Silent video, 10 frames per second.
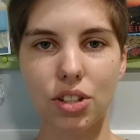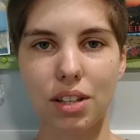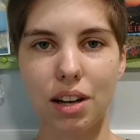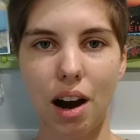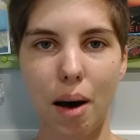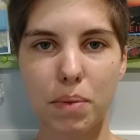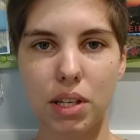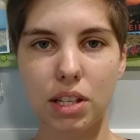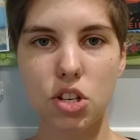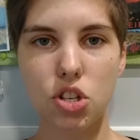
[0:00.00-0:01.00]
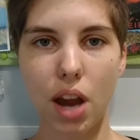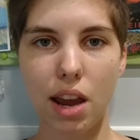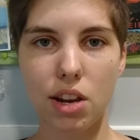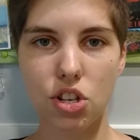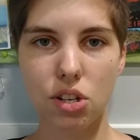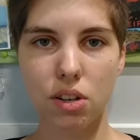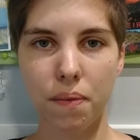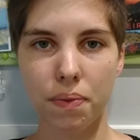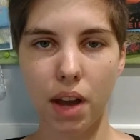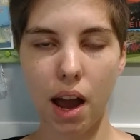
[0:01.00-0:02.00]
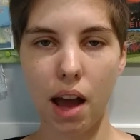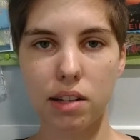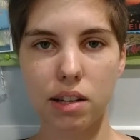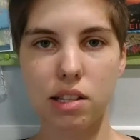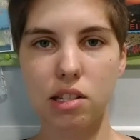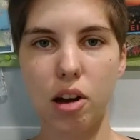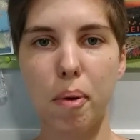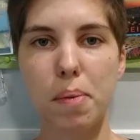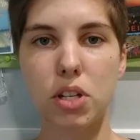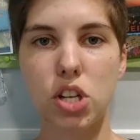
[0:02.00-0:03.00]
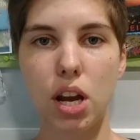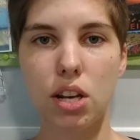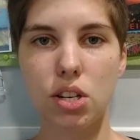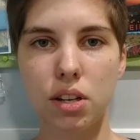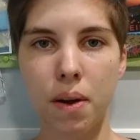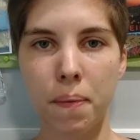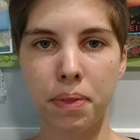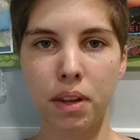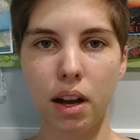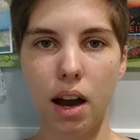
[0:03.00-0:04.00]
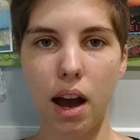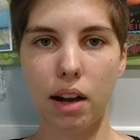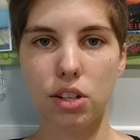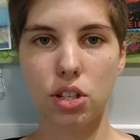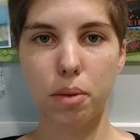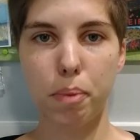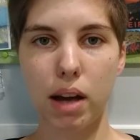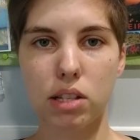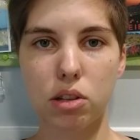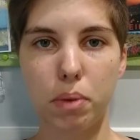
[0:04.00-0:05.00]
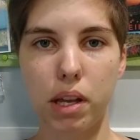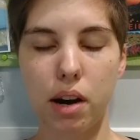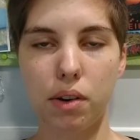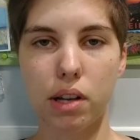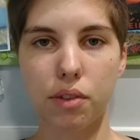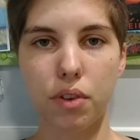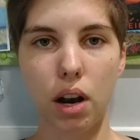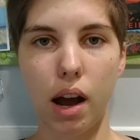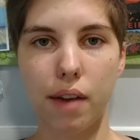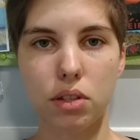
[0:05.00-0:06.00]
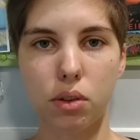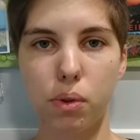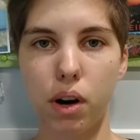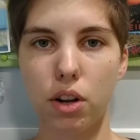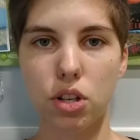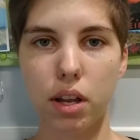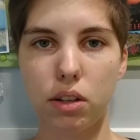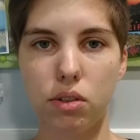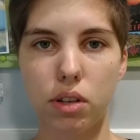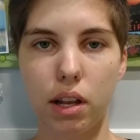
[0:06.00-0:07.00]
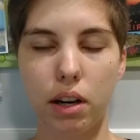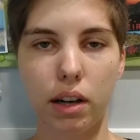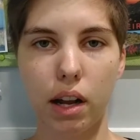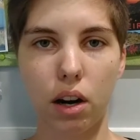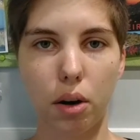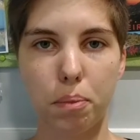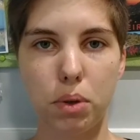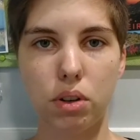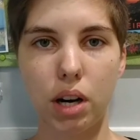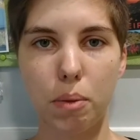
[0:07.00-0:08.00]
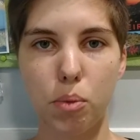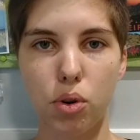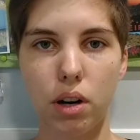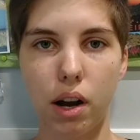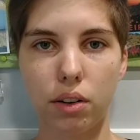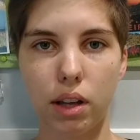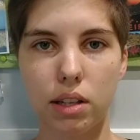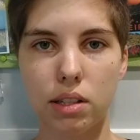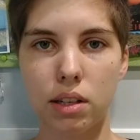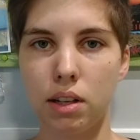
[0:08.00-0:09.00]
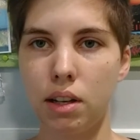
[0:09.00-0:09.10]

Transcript: just comes, it's change, and it's unstoppable change. And it just impacts so many areas of our lives. So we're not just like using the internet on a computer anymore. Nowadays,